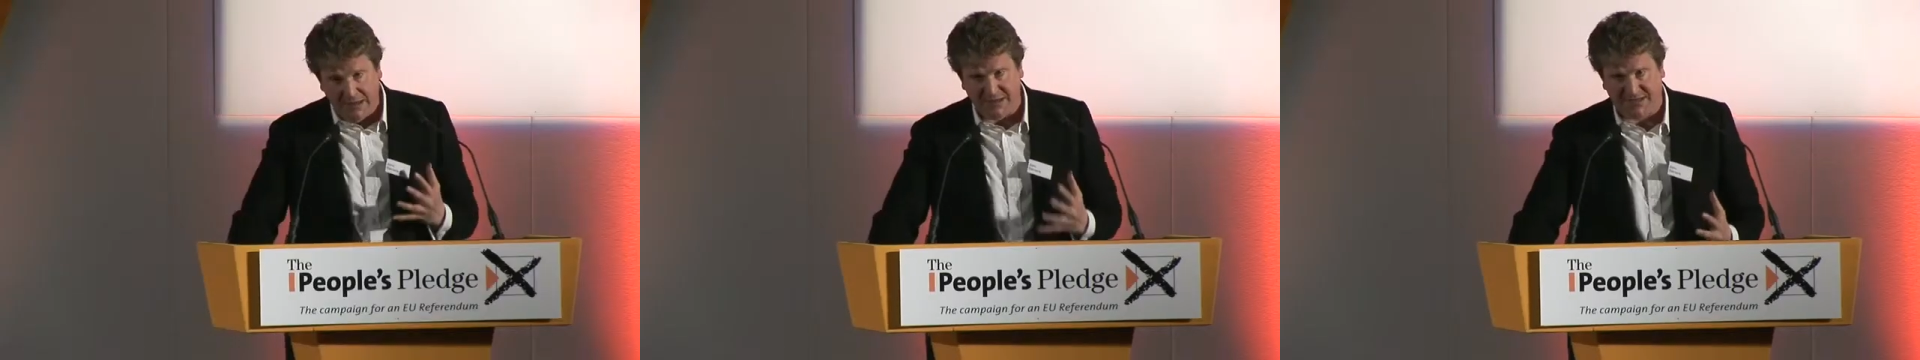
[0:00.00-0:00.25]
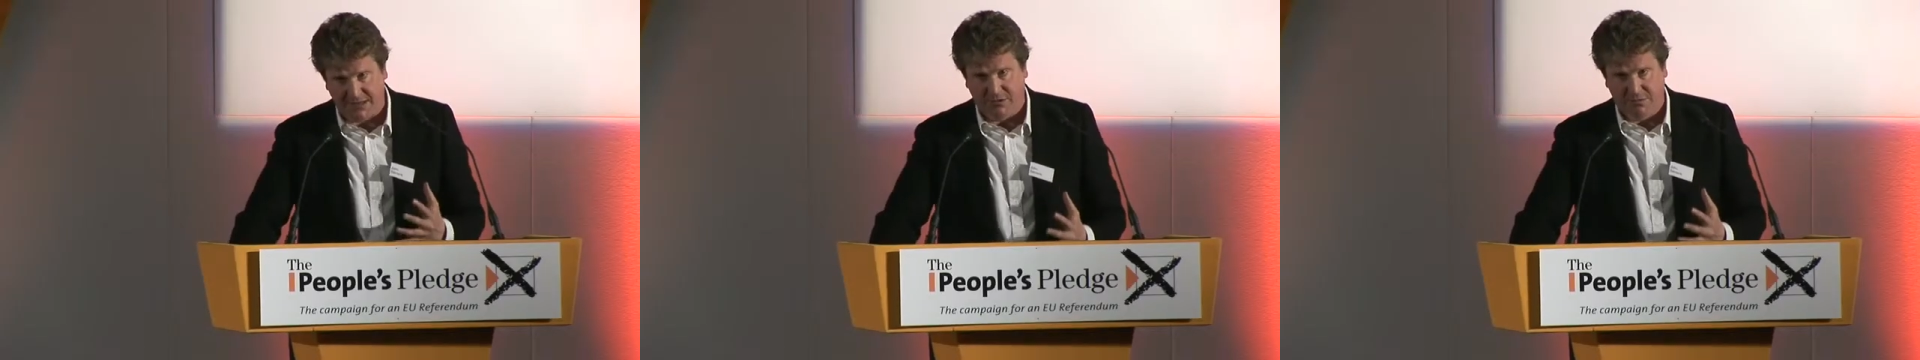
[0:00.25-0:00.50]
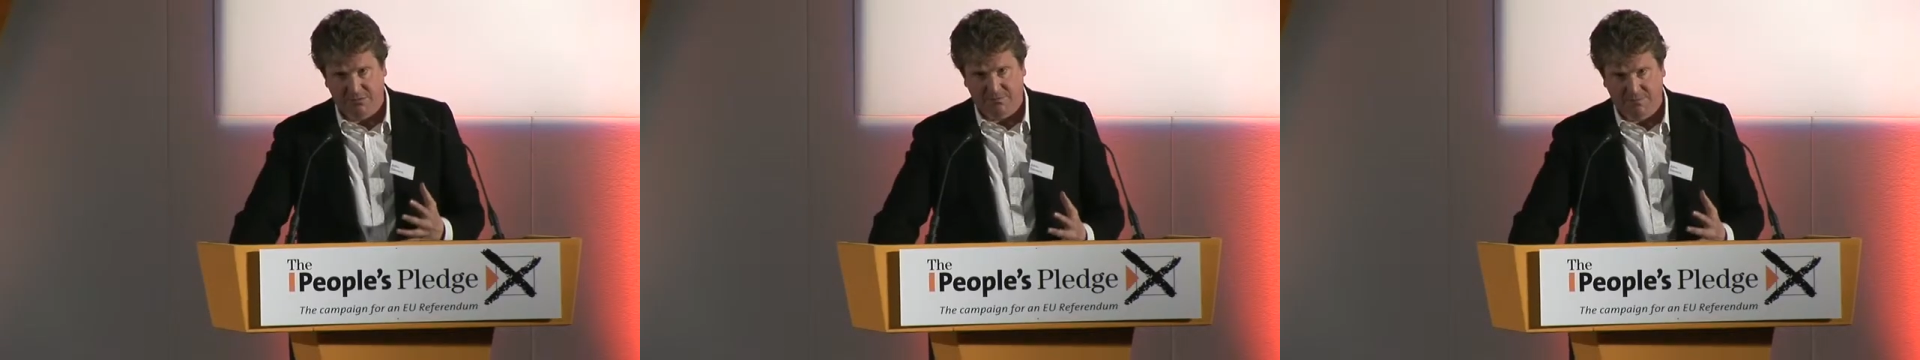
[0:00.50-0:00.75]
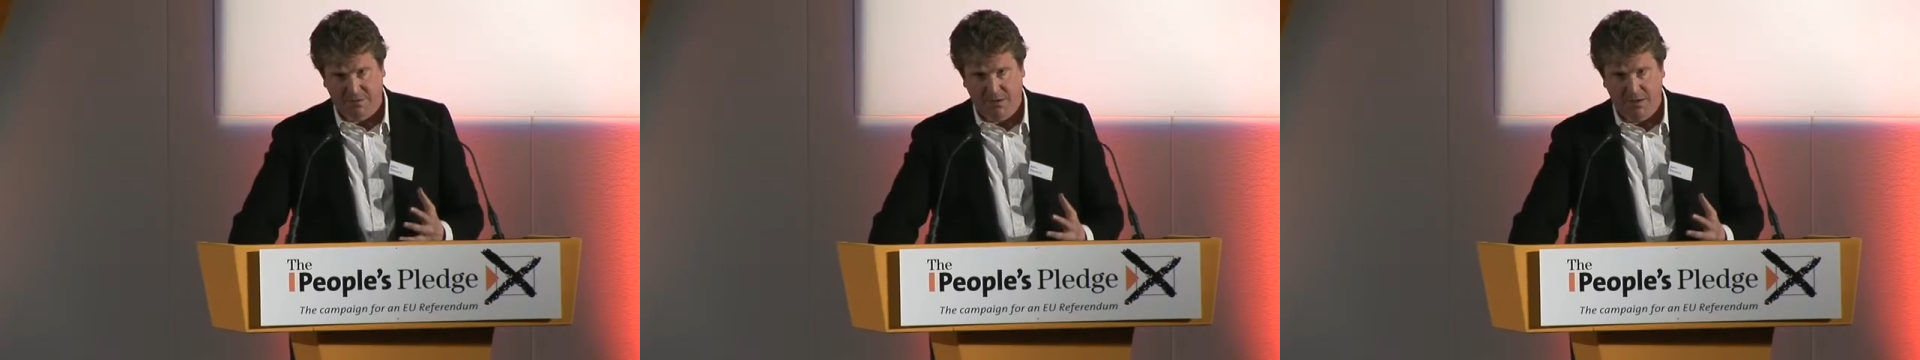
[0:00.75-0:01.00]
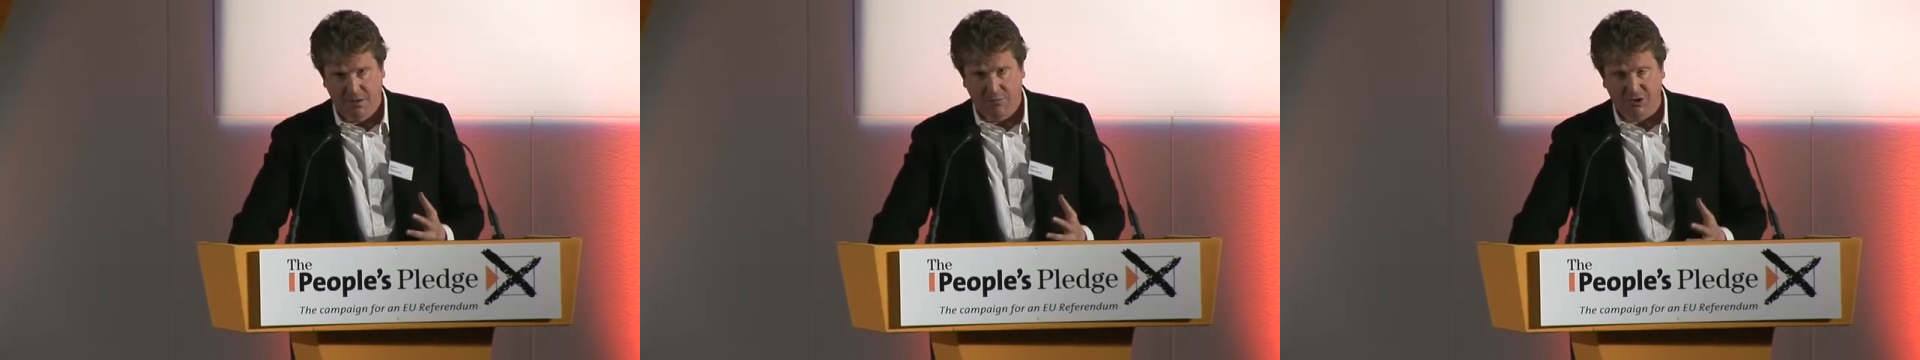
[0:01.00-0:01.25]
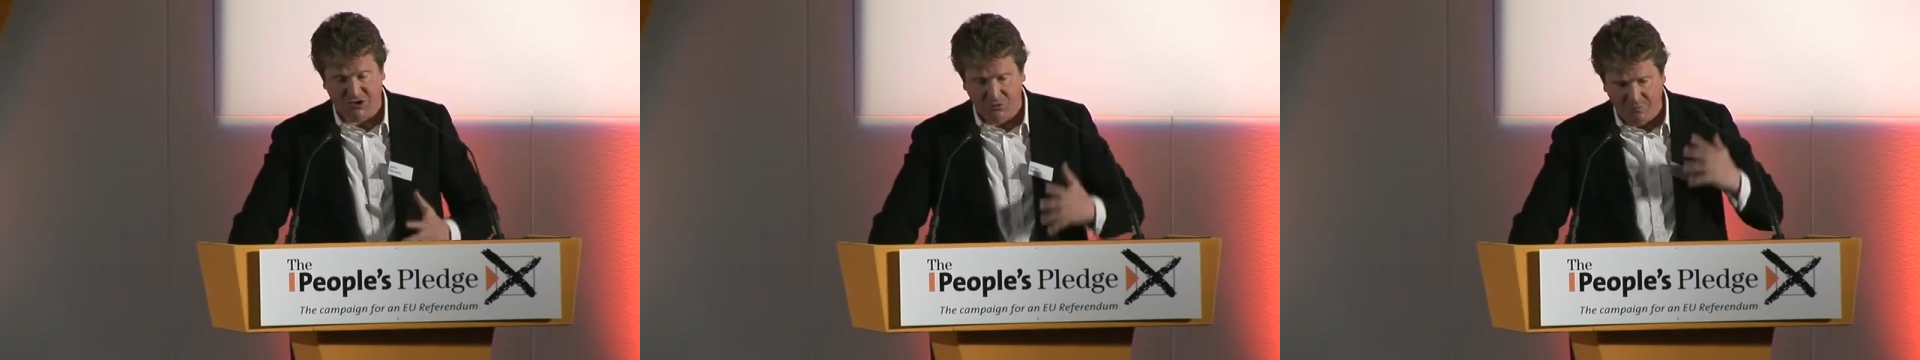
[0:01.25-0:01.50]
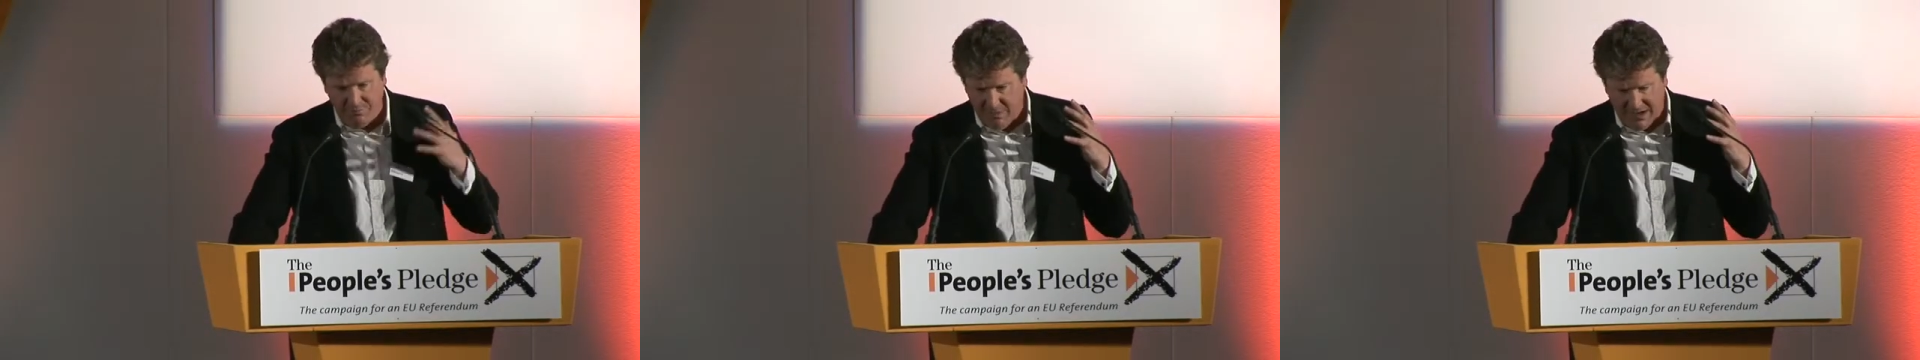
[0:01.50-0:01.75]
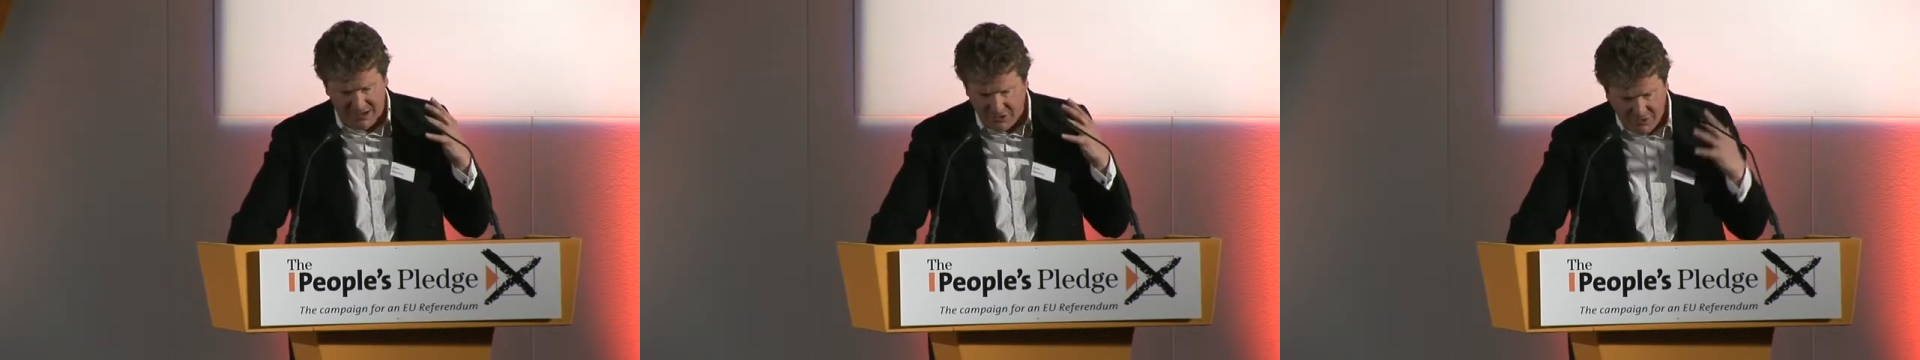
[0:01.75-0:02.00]
issue, which
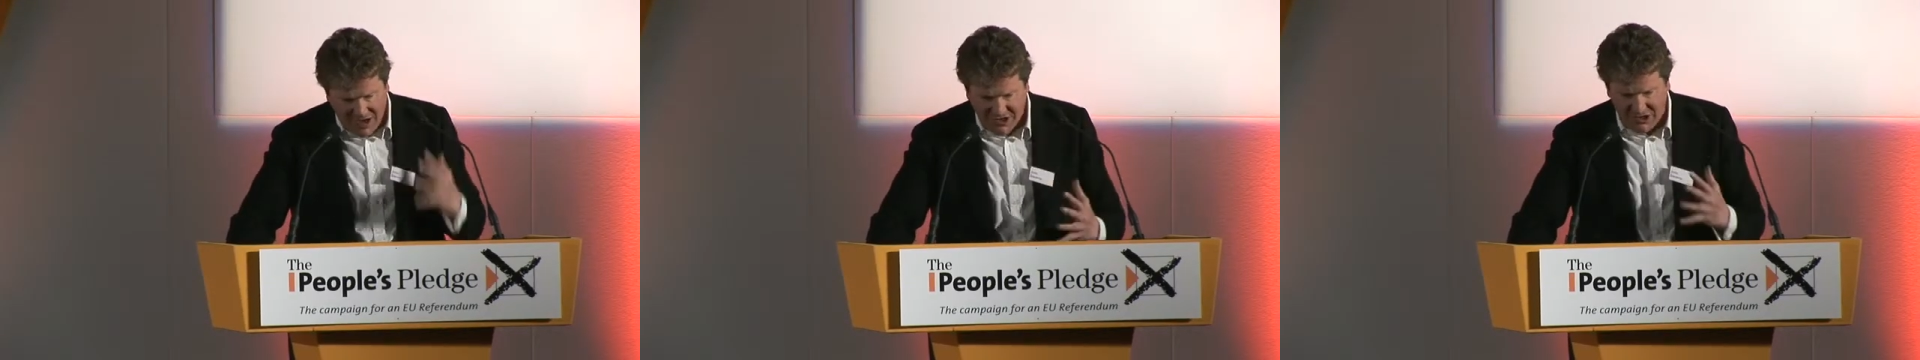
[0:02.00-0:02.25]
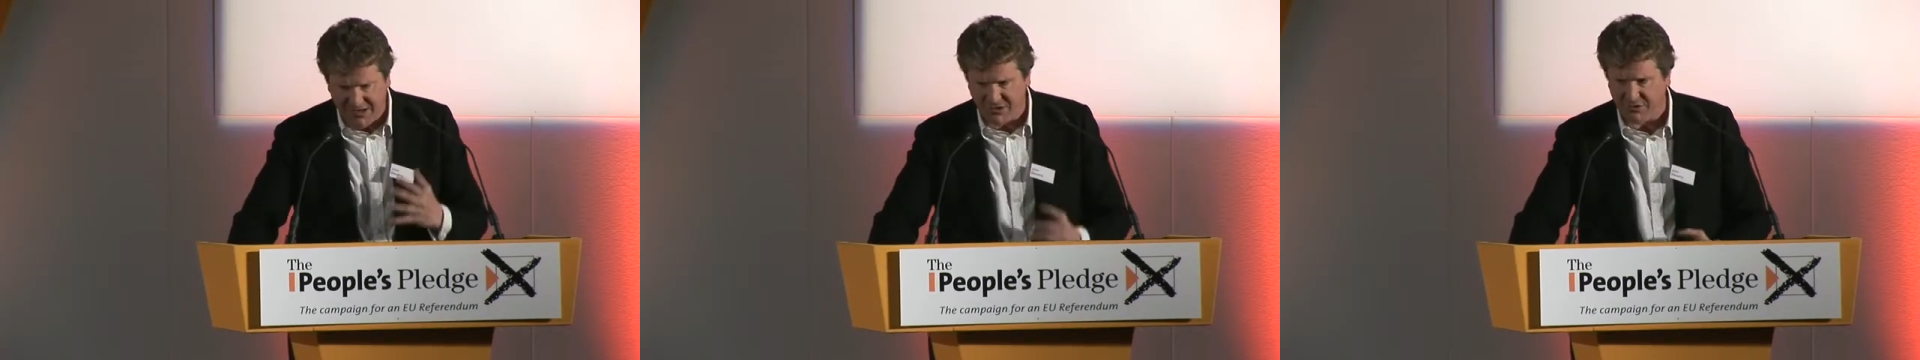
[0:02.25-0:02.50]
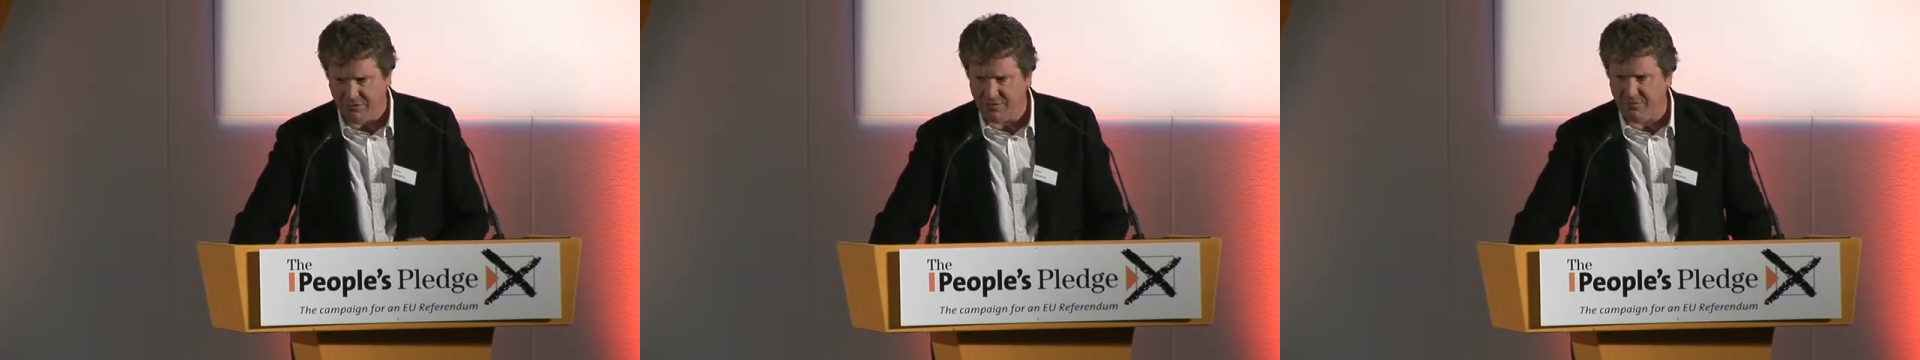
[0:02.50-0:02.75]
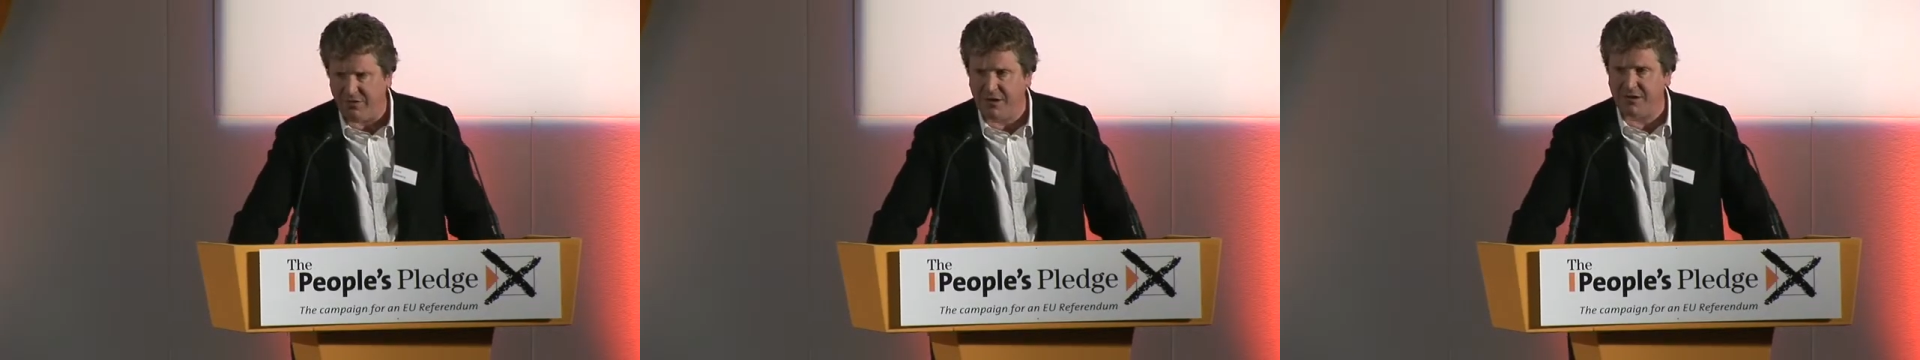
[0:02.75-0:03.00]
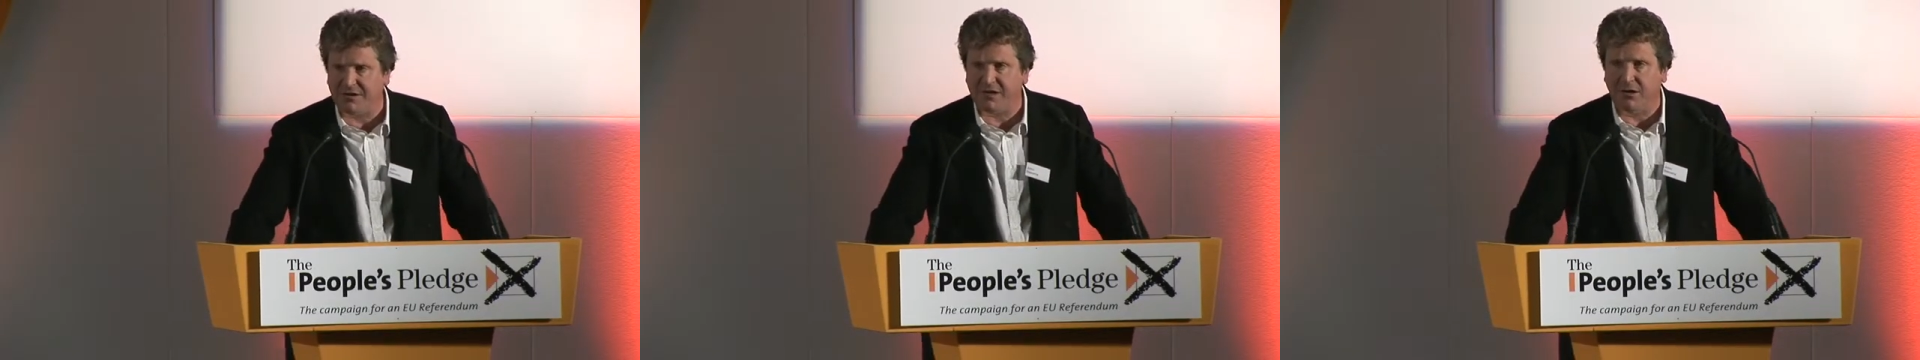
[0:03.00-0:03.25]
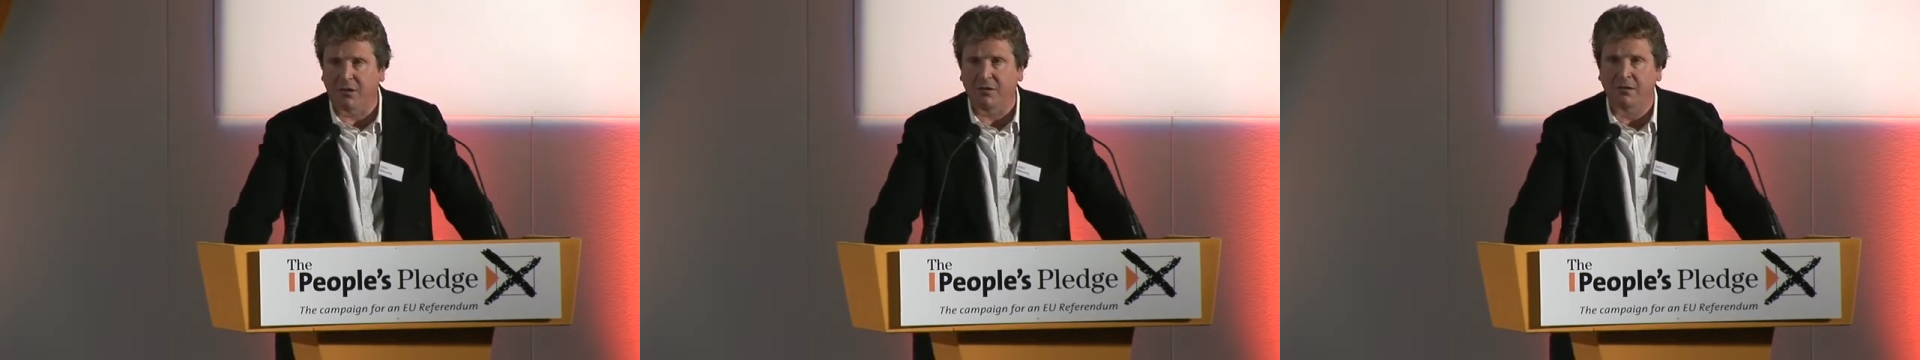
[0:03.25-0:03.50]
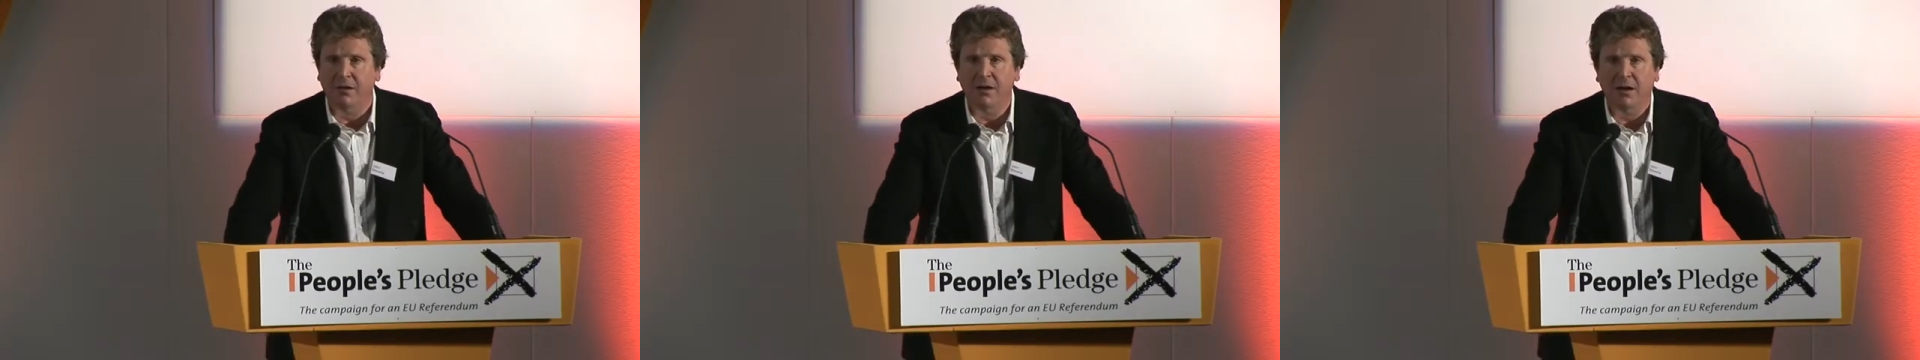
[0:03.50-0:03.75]
I congratulate you for focusing on,